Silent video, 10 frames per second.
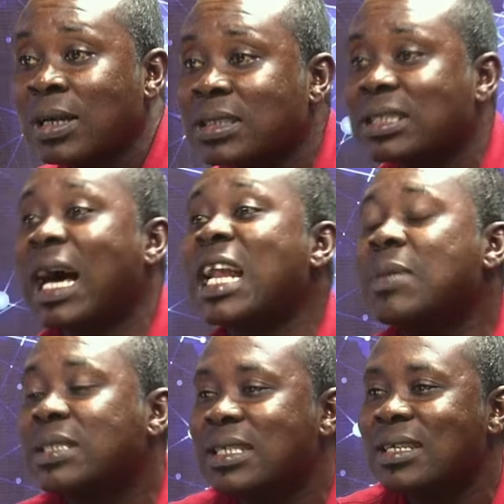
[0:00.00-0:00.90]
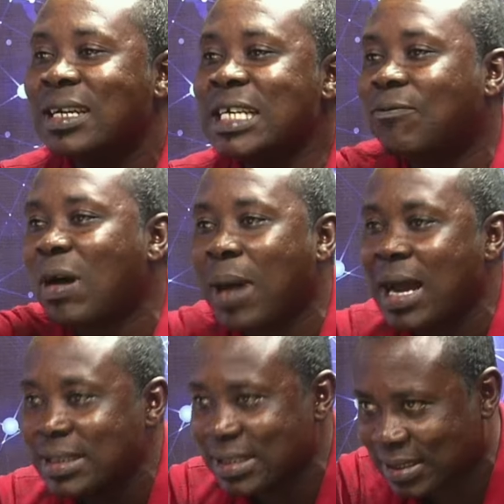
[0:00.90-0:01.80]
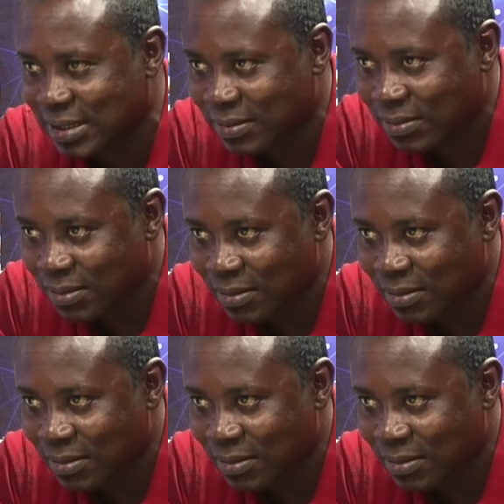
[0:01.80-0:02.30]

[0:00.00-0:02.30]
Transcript: na see. Yeah for NDC. Okay.